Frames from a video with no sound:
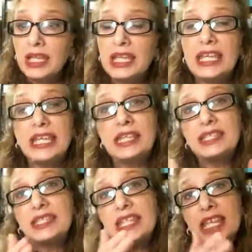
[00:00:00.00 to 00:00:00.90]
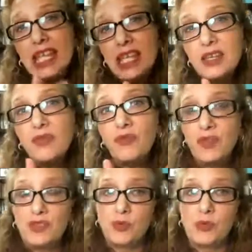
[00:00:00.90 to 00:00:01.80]
is
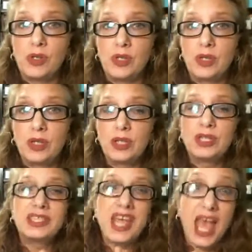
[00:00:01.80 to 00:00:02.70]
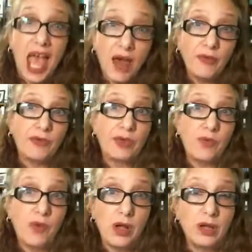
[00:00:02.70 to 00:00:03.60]
individual to
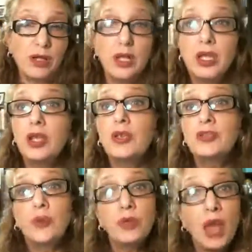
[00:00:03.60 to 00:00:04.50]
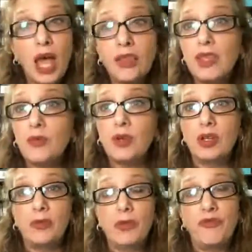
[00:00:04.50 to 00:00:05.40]
everyone. So I think we're going
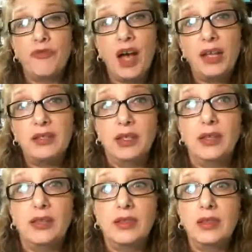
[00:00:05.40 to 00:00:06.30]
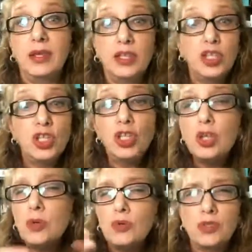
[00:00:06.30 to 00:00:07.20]
to be finding
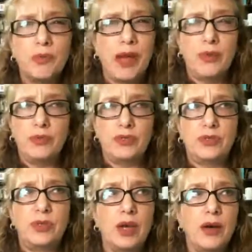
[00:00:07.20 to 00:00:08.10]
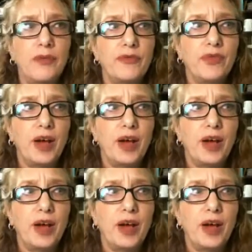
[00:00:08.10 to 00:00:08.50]
huge amounts of